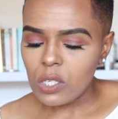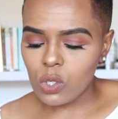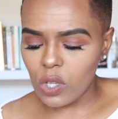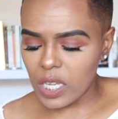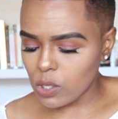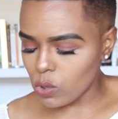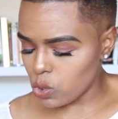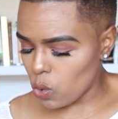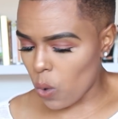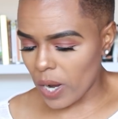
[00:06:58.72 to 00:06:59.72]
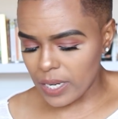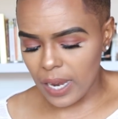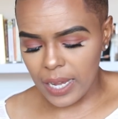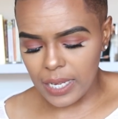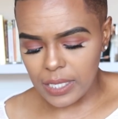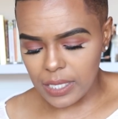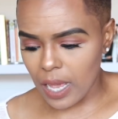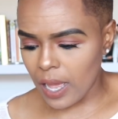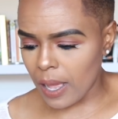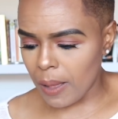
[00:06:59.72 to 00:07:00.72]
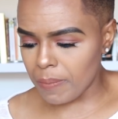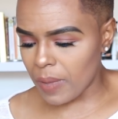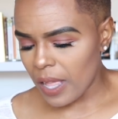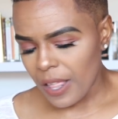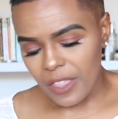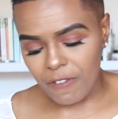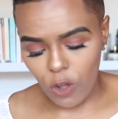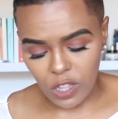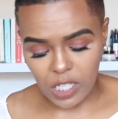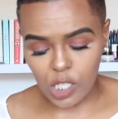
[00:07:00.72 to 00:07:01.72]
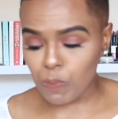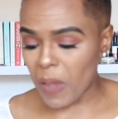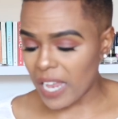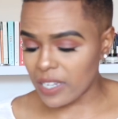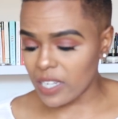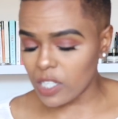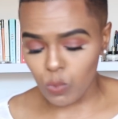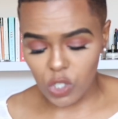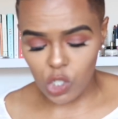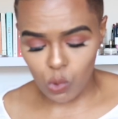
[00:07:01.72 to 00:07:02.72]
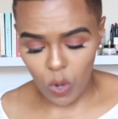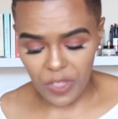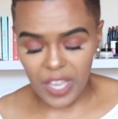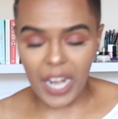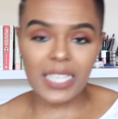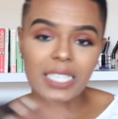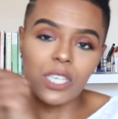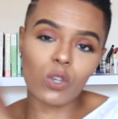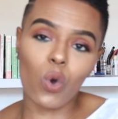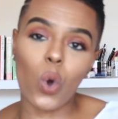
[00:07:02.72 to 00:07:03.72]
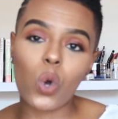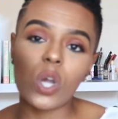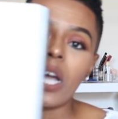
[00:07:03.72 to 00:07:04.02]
So that's also quite nice. They've got the Spaniard, which is one that I did cook